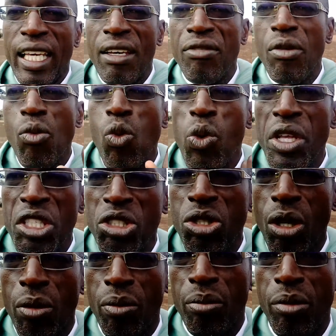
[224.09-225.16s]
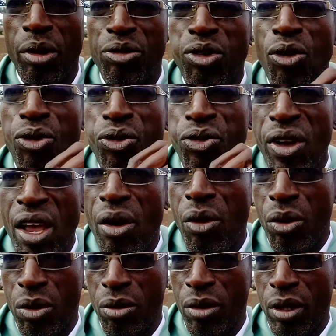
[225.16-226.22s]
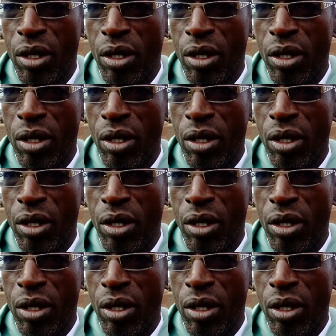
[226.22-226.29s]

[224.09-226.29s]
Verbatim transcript: gave him wisdom before Pharaoh.